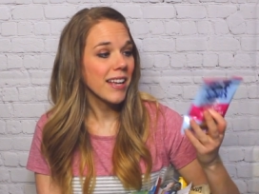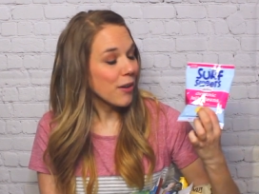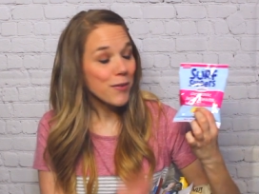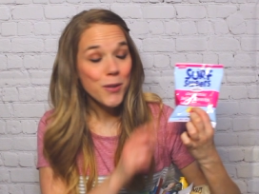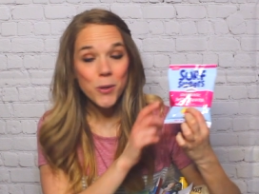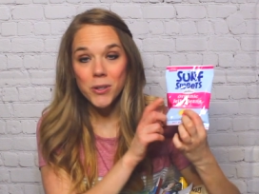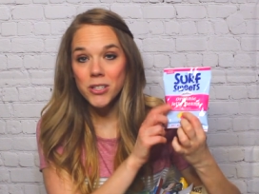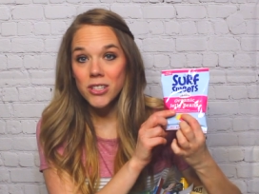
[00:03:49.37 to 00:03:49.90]
Of
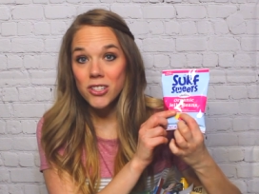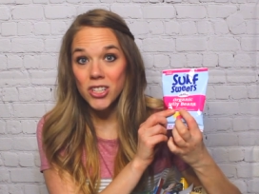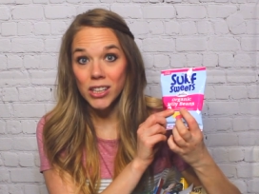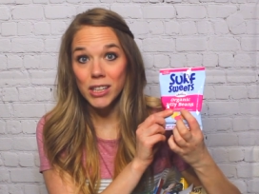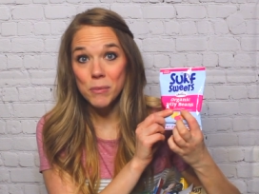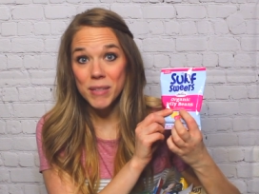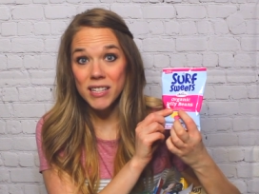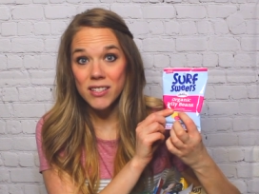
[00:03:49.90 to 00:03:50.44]
course, the
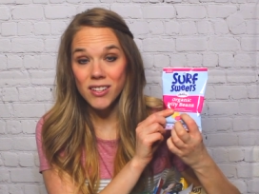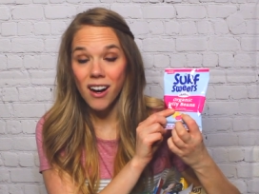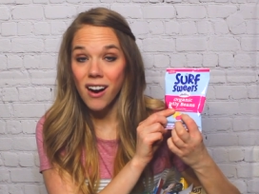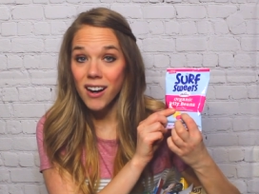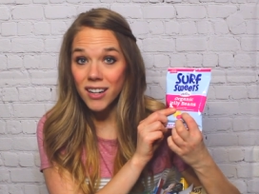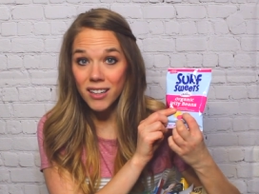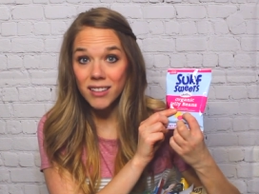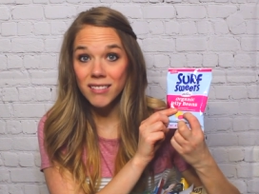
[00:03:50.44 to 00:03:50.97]
jelly beans
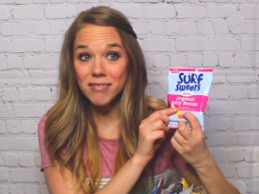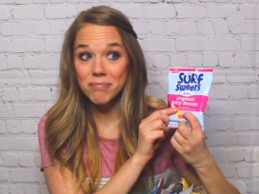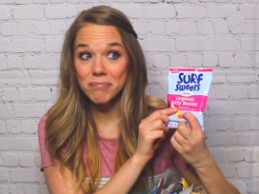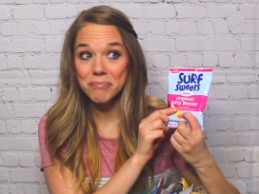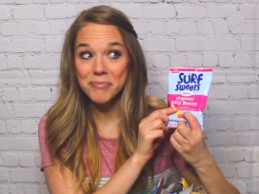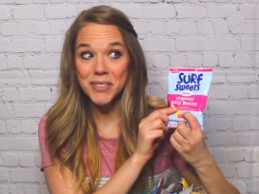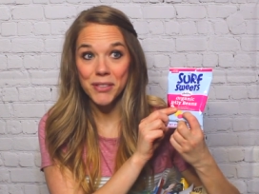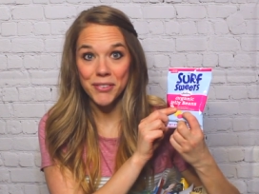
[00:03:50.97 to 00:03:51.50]
are
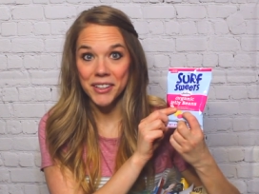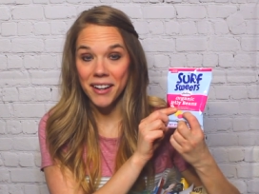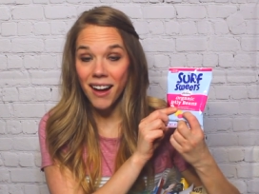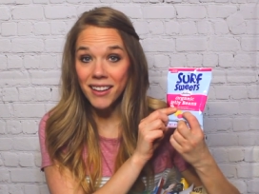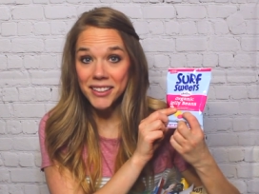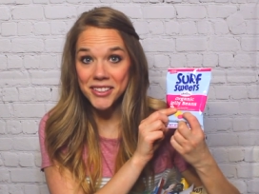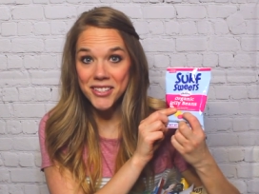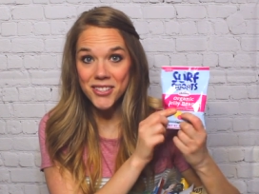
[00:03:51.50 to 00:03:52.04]
different
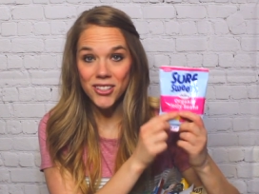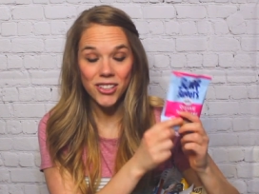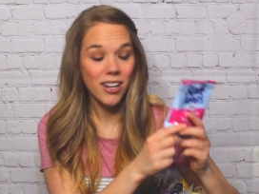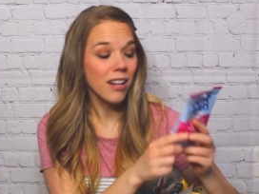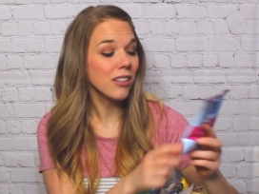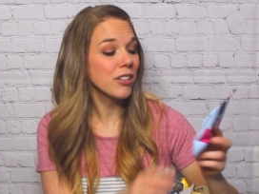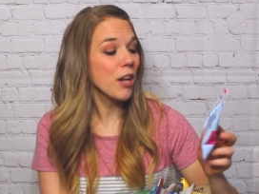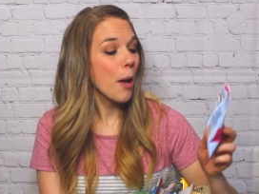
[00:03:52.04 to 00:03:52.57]
colors, they're
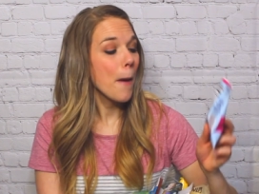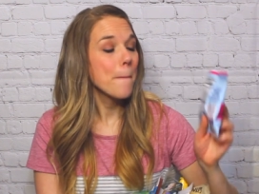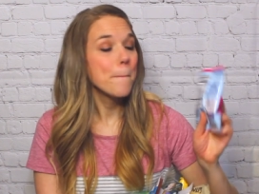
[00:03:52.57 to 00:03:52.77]
colored,